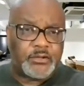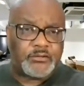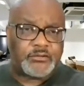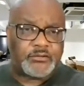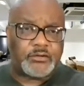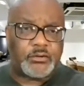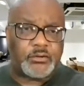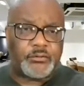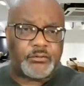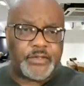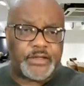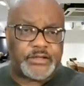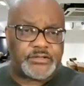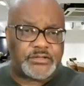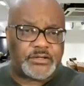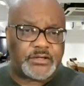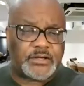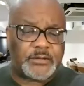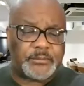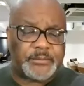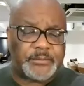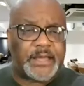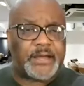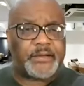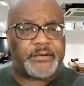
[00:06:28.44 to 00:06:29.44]
So they took
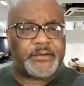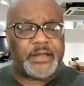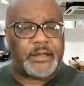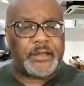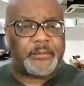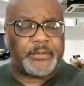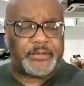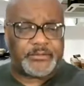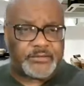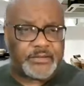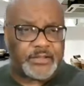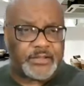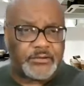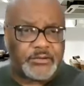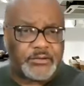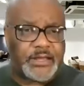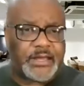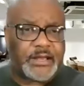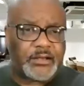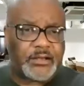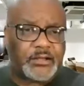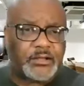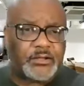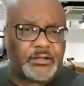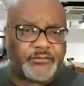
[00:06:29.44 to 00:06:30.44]
him down. Now I'm not saying you
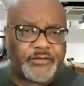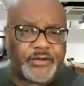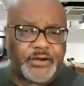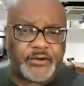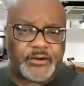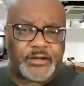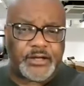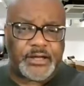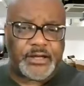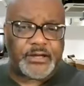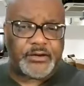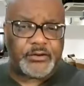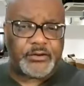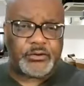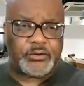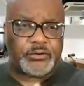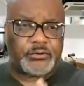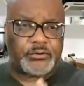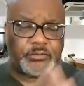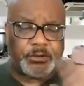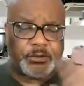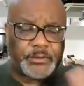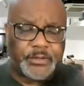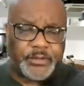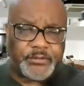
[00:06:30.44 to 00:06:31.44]
got to love Farrakhan or
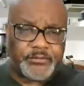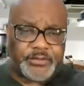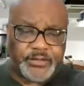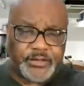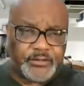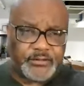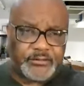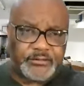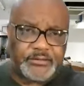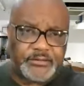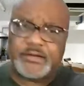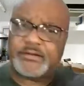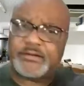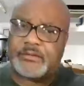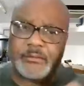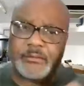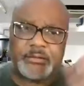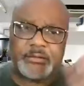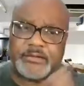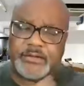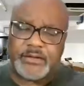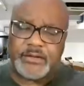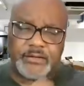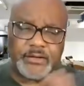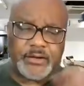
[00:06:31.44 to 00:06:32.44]
agree with everything he says. I'm
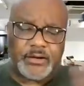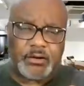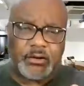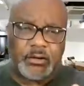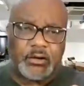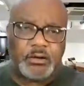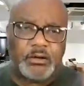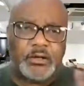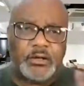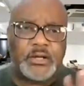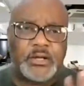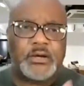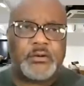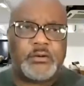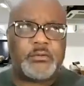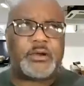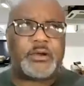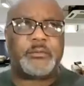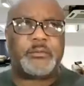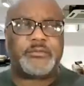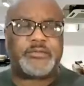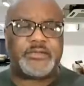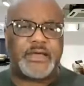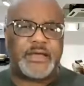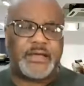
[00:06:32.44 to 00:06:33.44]
not saying that at all. What
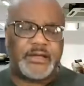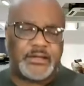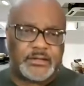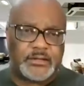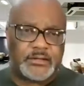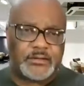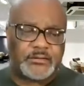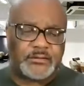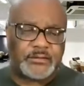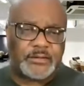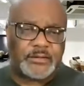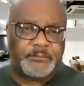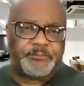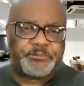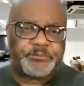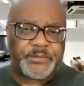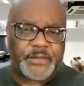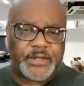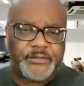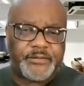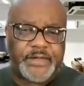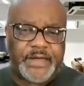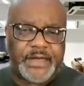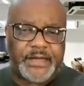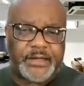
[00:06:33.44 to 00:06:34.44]
I'm saying is
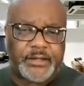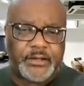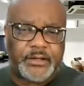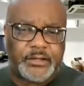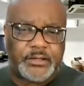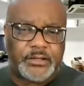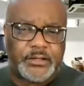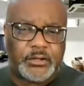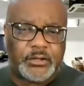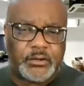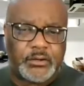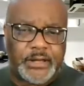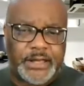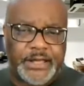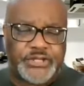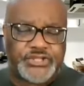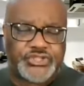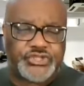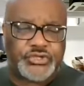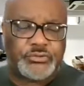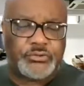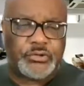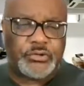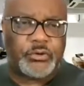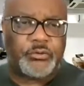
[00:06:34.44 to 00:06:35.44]
that you know as
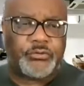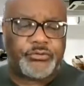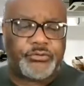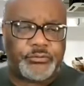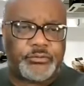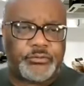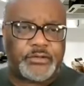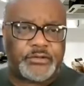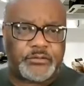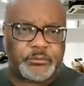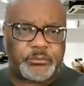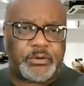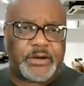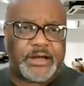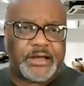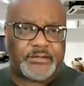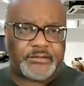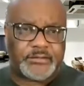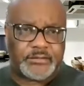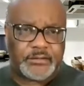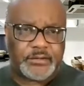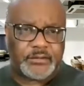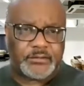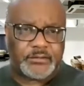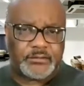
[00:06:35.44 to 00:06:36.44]
you go through this
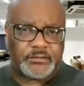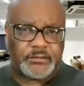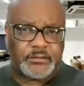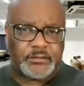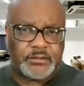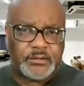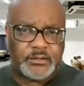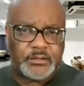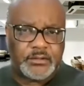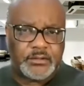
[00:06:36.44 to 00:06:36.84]
process